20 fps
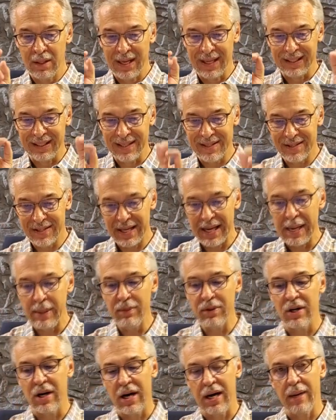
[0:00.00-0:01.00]
at the same
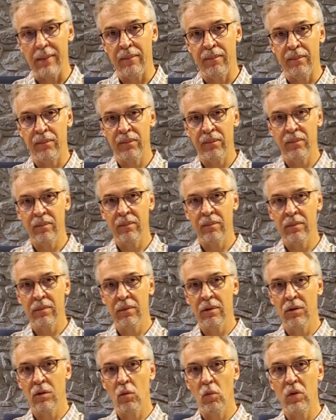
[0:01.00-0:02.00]
time,
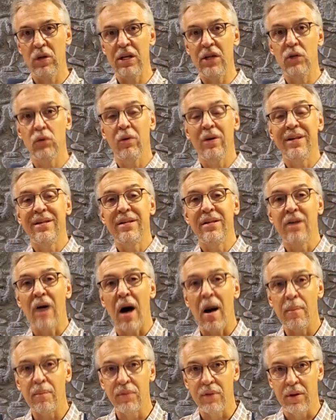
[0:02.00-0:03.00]
we need to
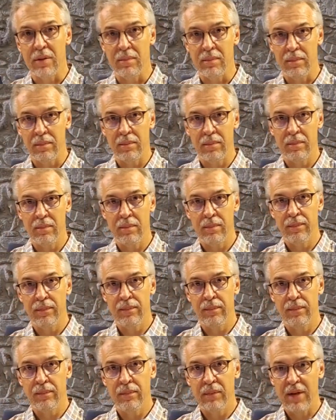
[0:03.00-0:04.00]
adopt them
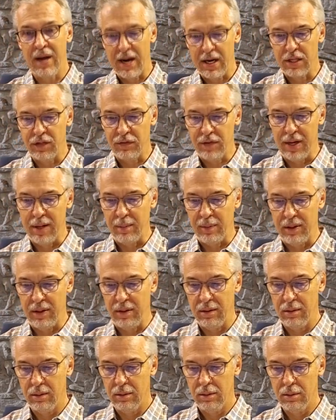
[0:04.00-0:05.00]
as family.
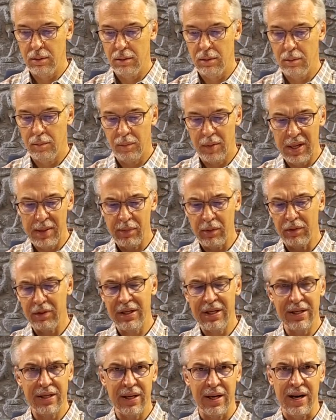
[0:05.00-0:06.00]
People
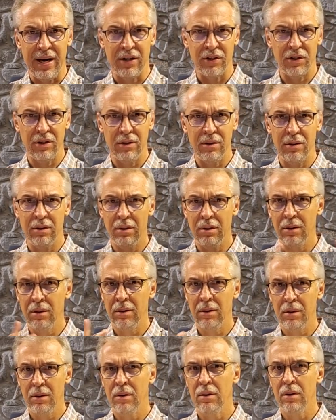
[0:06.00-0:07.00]
need connection,
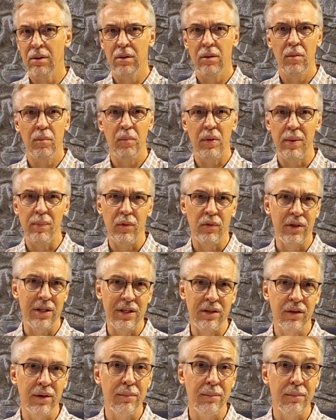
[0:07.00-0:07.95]
people need